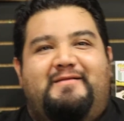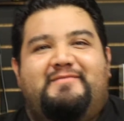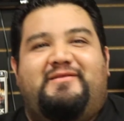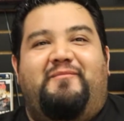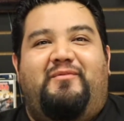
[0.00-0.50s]

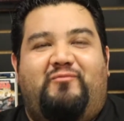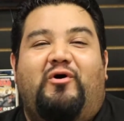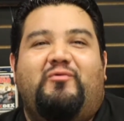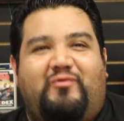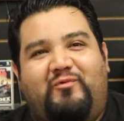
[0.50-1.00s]

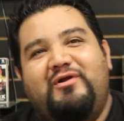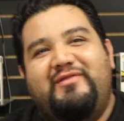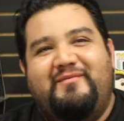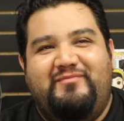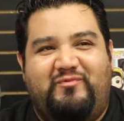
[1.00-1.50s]
One of
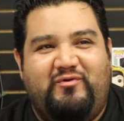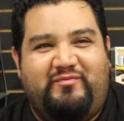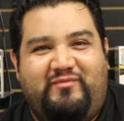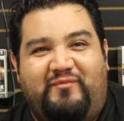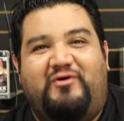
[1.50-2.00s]

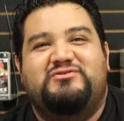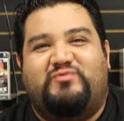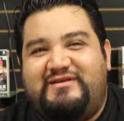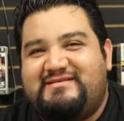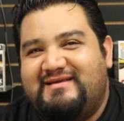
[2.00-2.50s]
them, the most
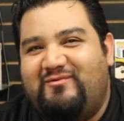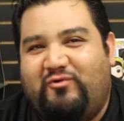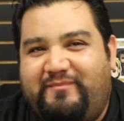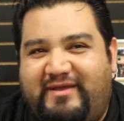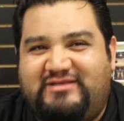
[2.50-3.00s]
recent,
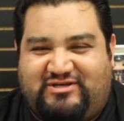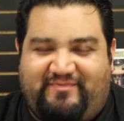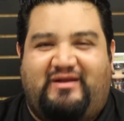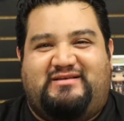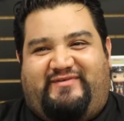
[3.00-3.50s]
would be
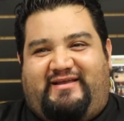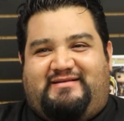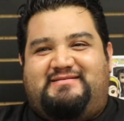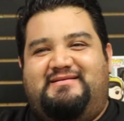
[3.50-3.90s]
GP Las Vegas.